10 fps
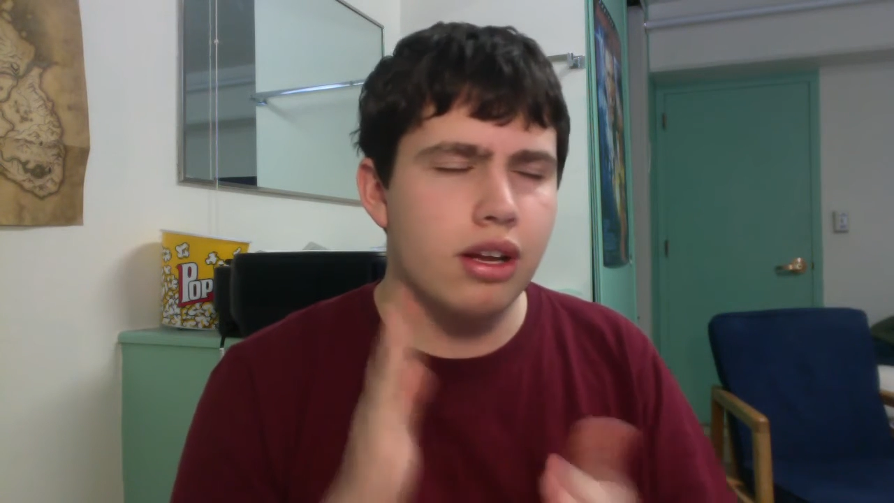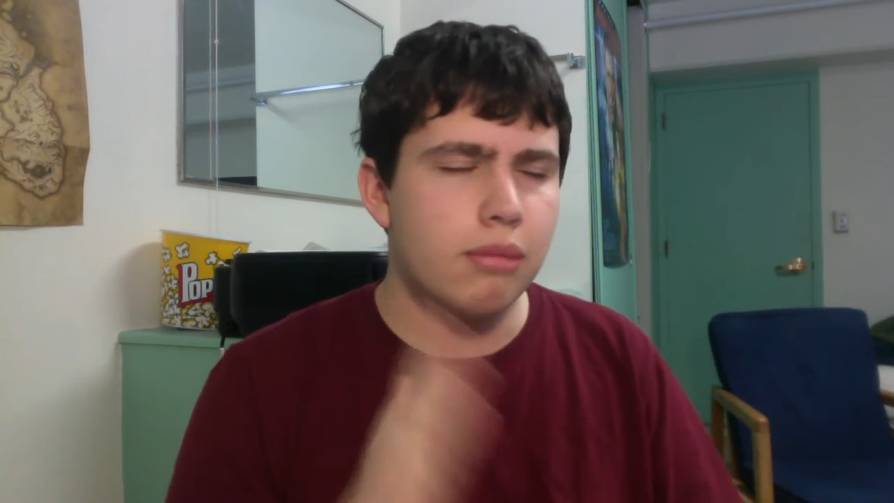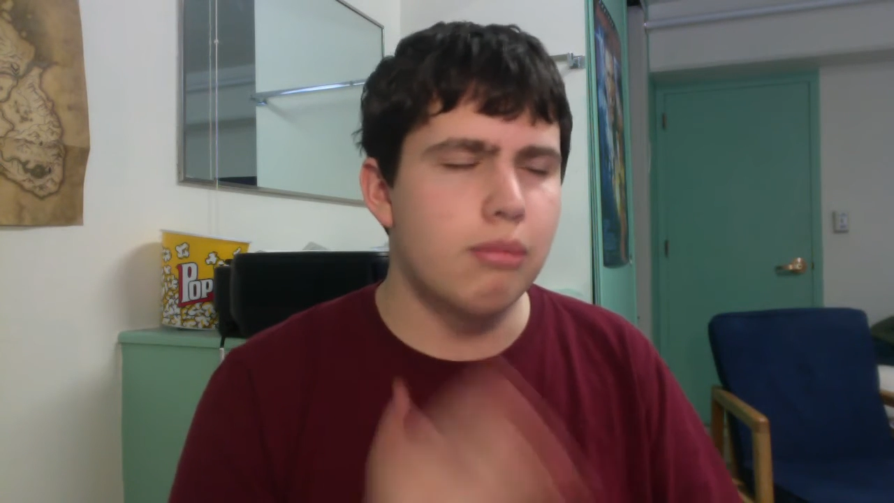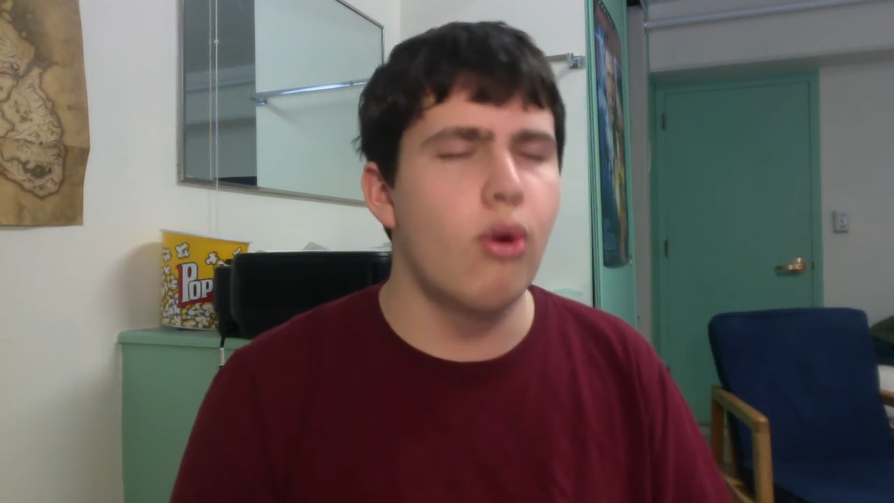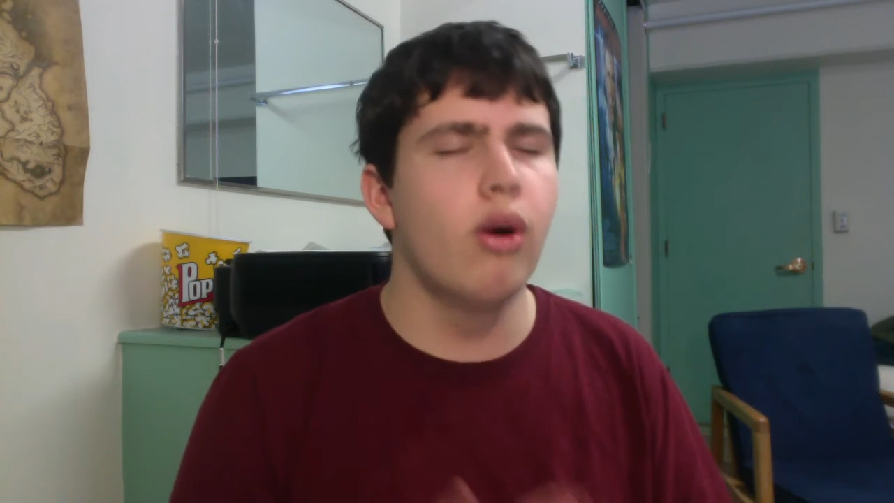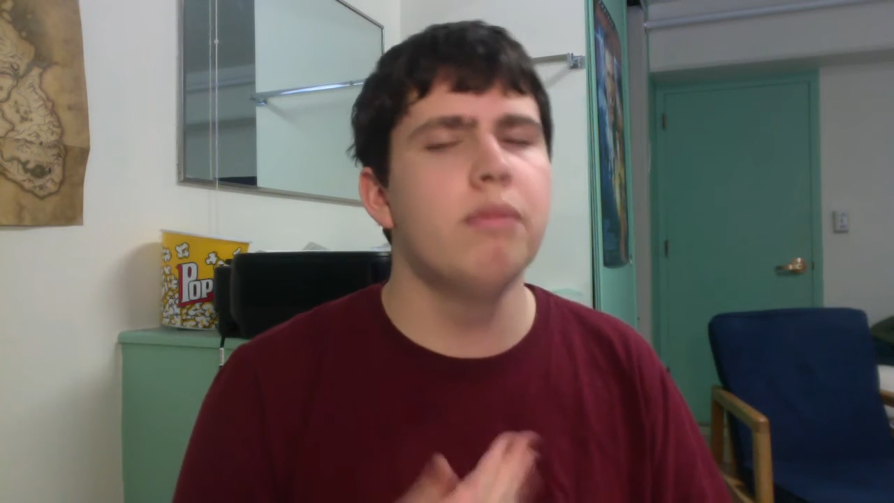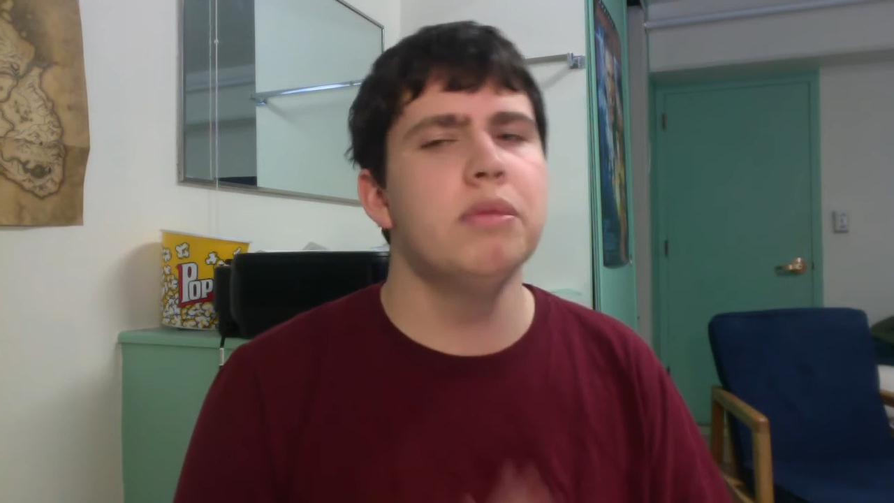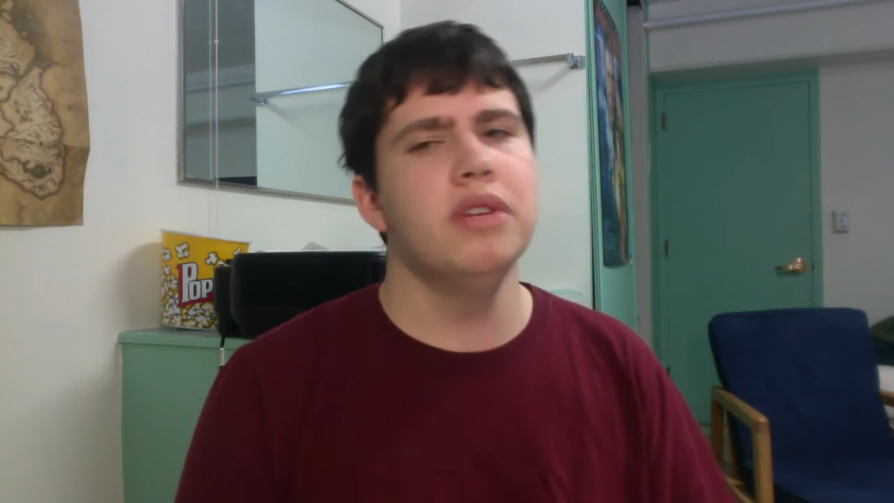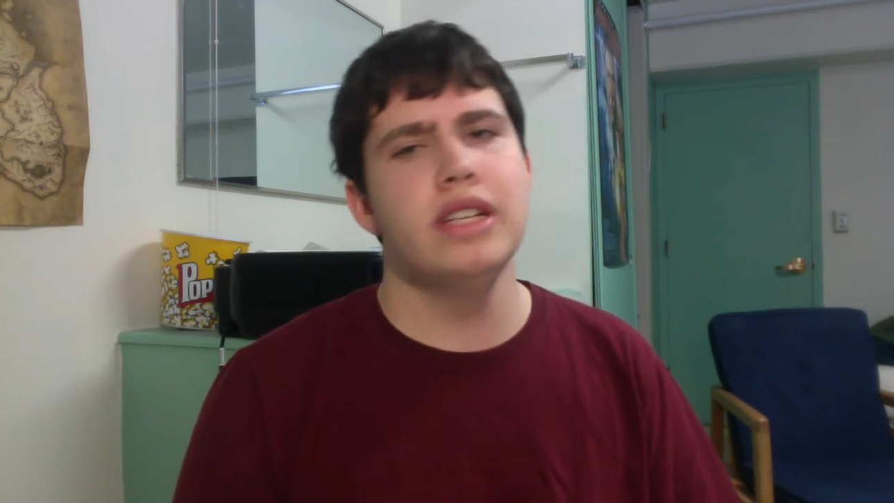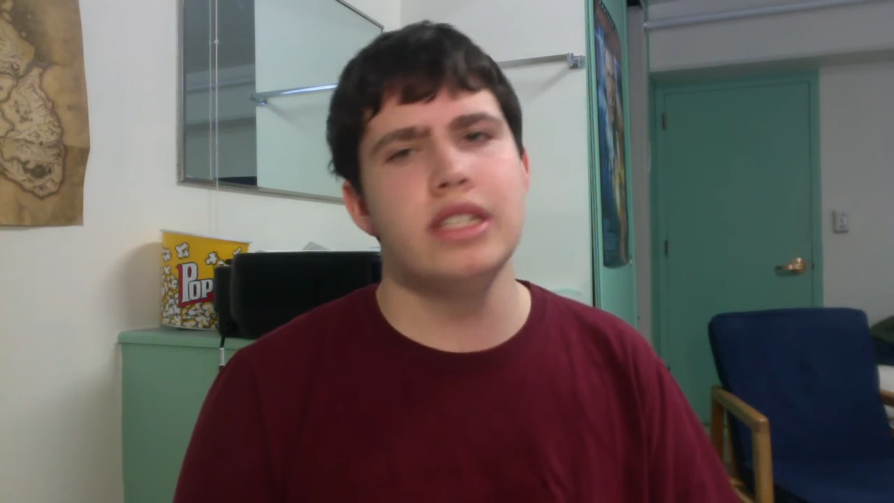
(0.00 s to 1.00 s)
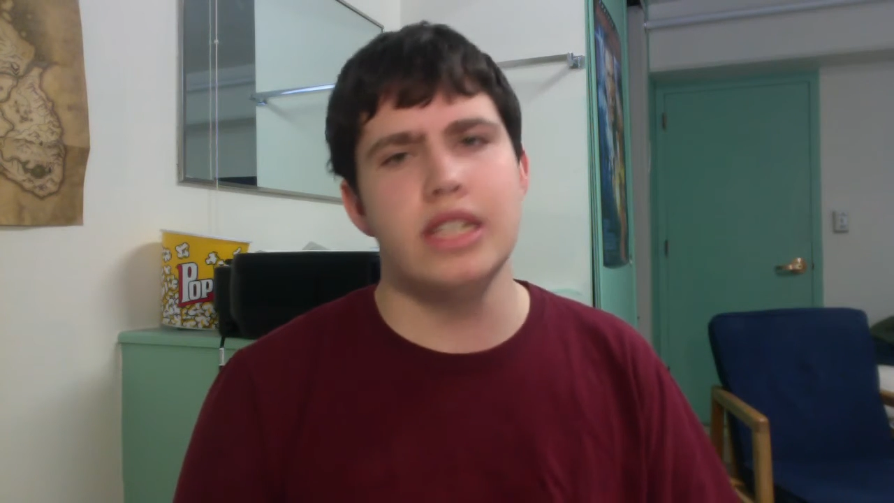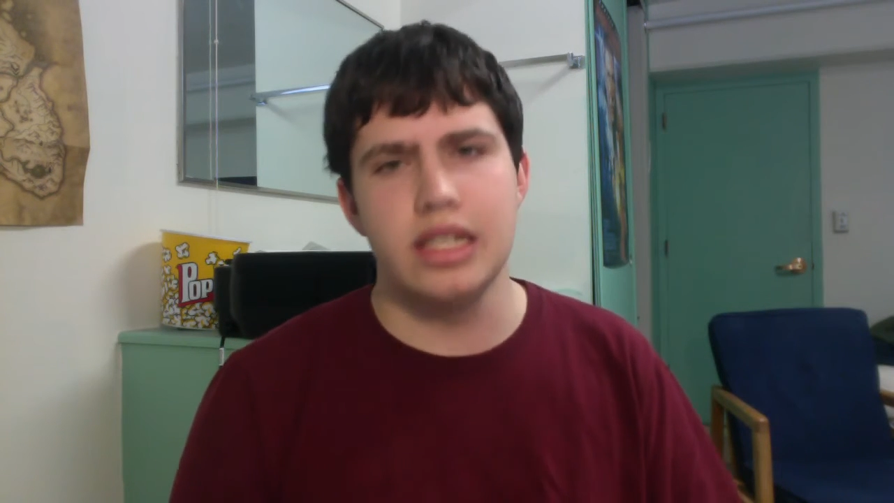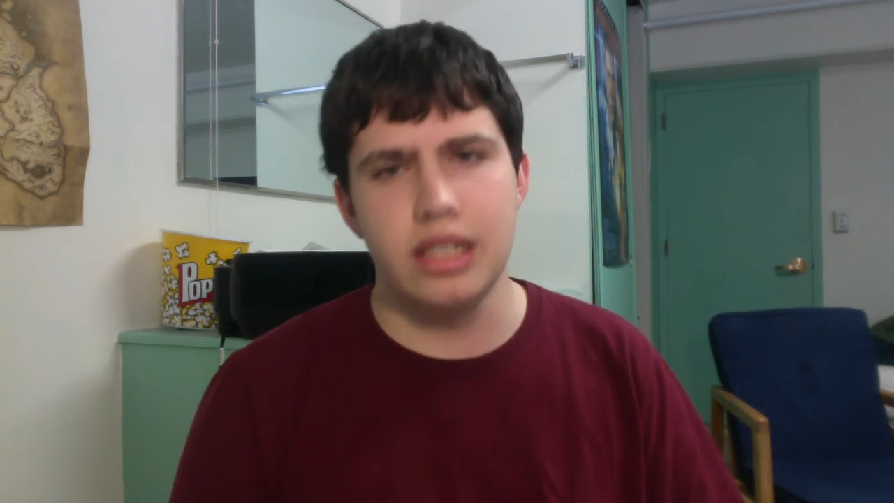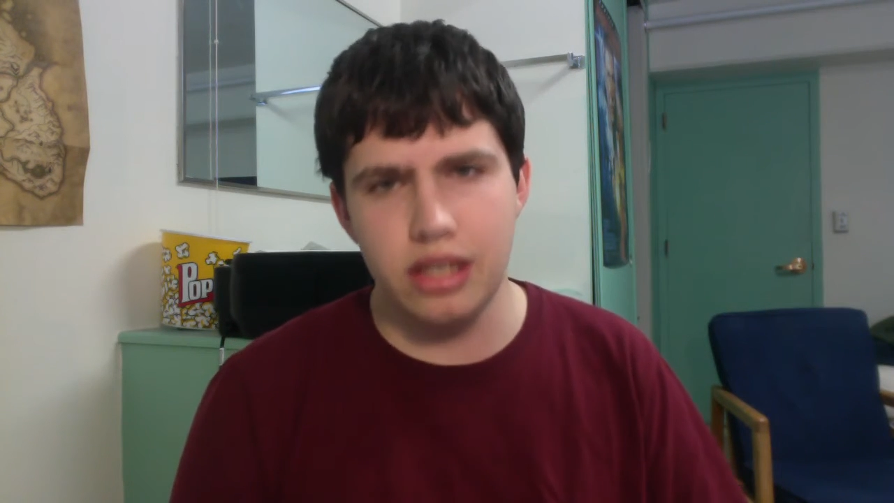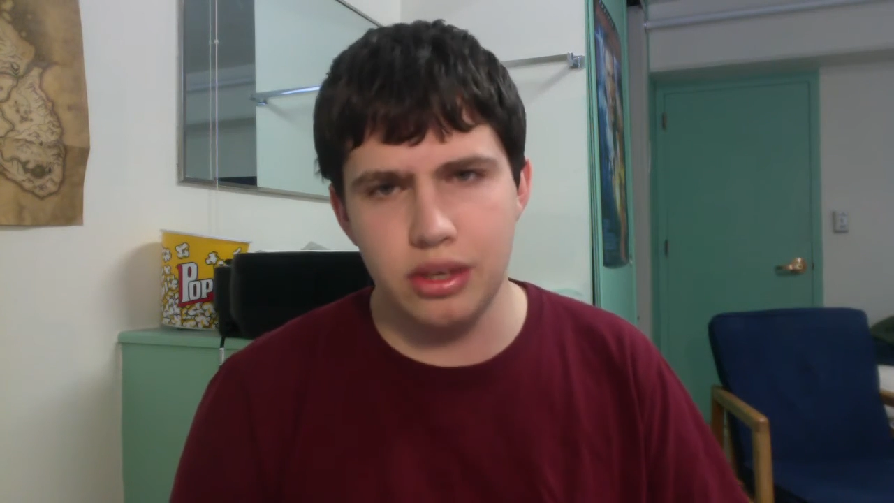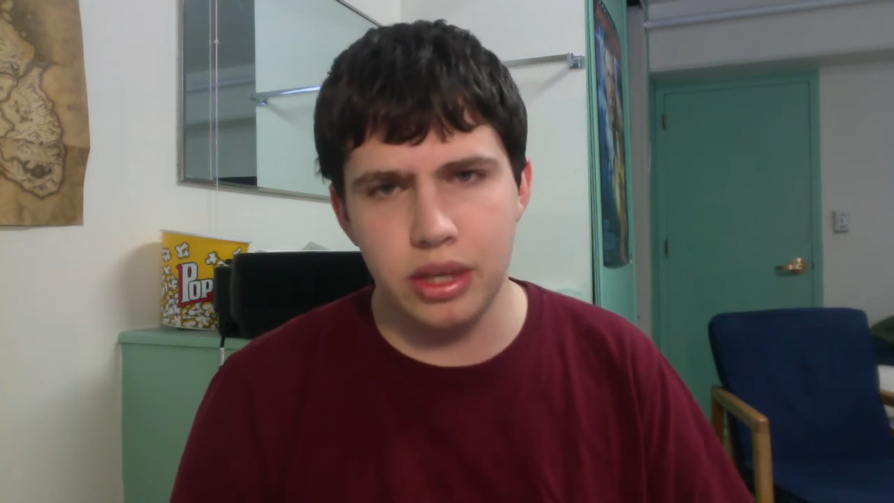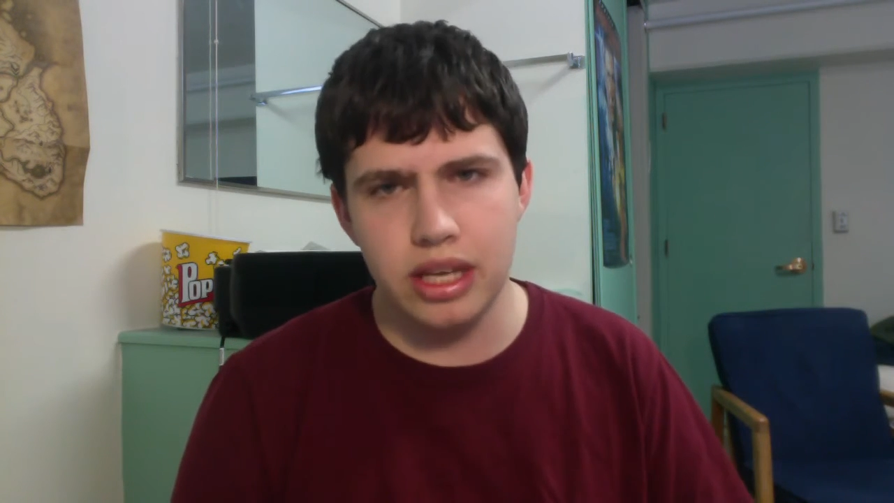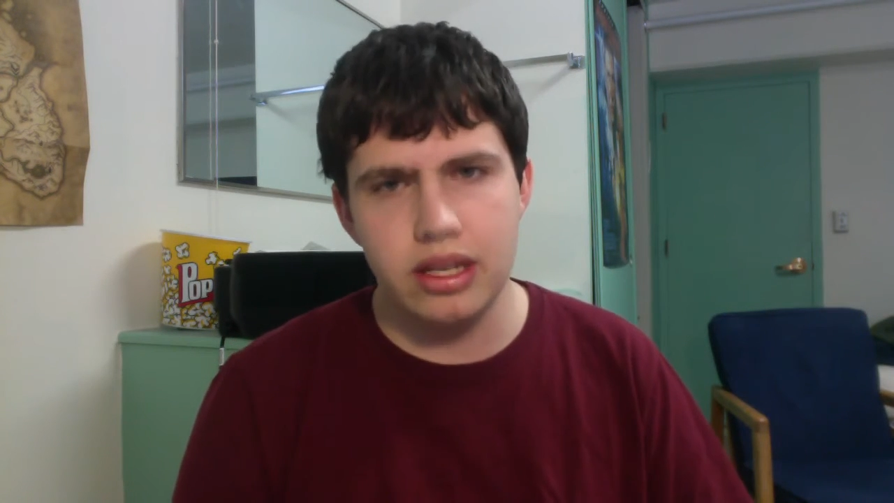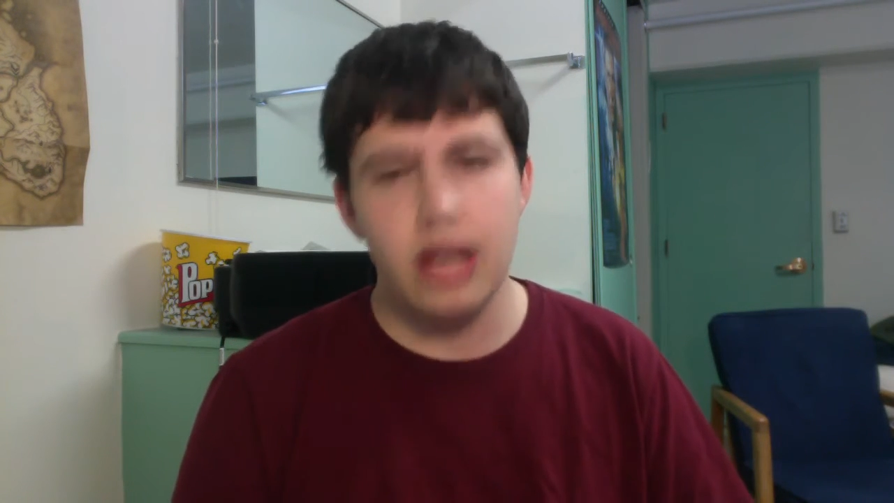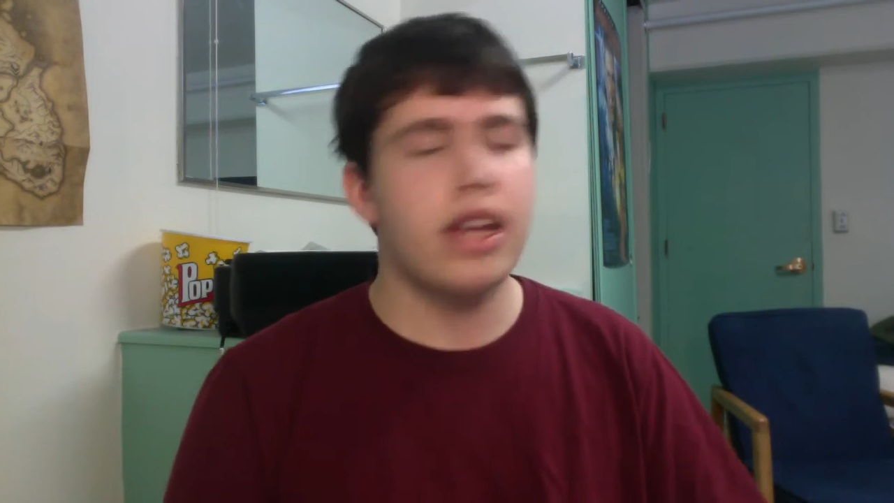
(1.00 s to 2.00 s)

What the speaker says: More movies need to do this.